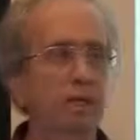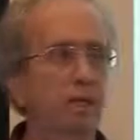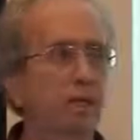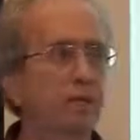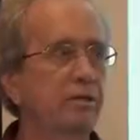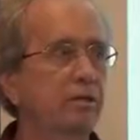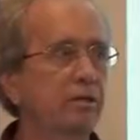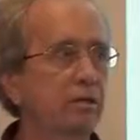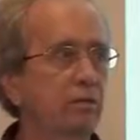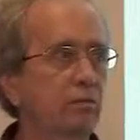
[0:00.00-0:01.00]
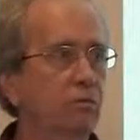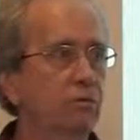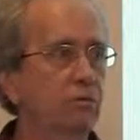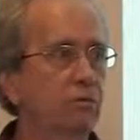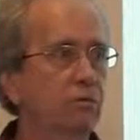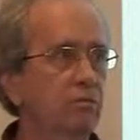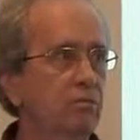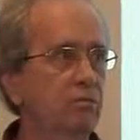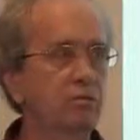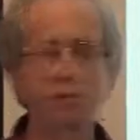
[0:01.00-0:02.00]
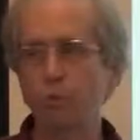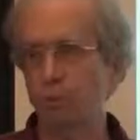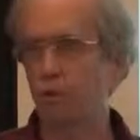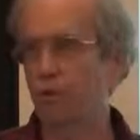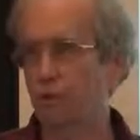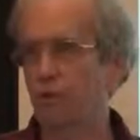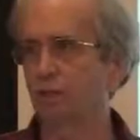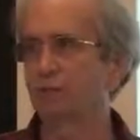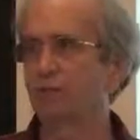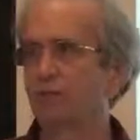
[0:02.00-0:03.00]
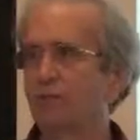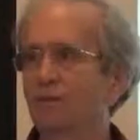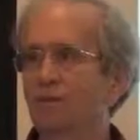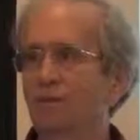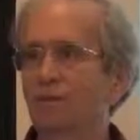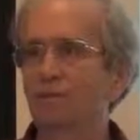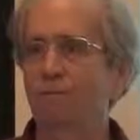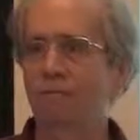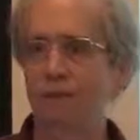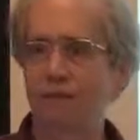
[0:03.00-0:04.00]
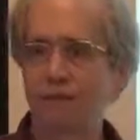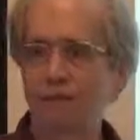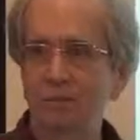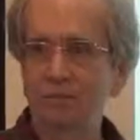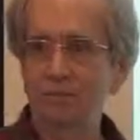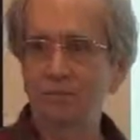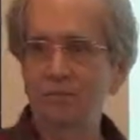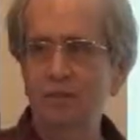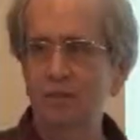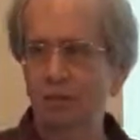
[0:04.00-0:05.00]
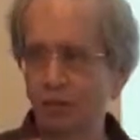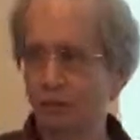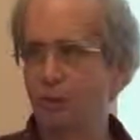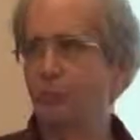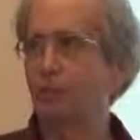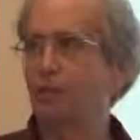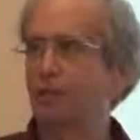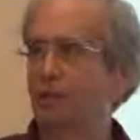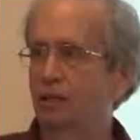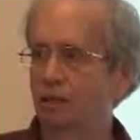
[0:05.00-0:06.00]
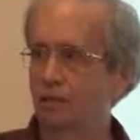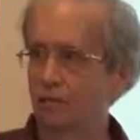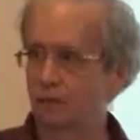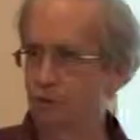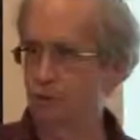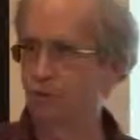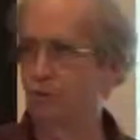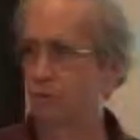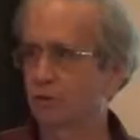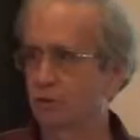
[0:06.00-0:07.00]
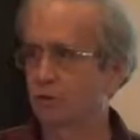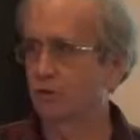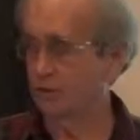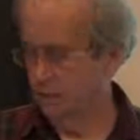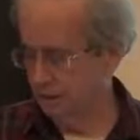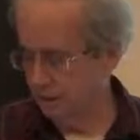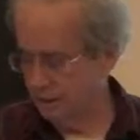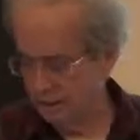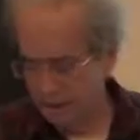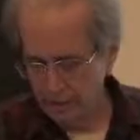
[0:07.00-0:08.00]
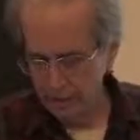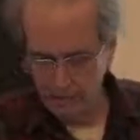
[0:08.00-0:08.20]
And it was so punishing that it instilled in me a kind of a almost a, a DNA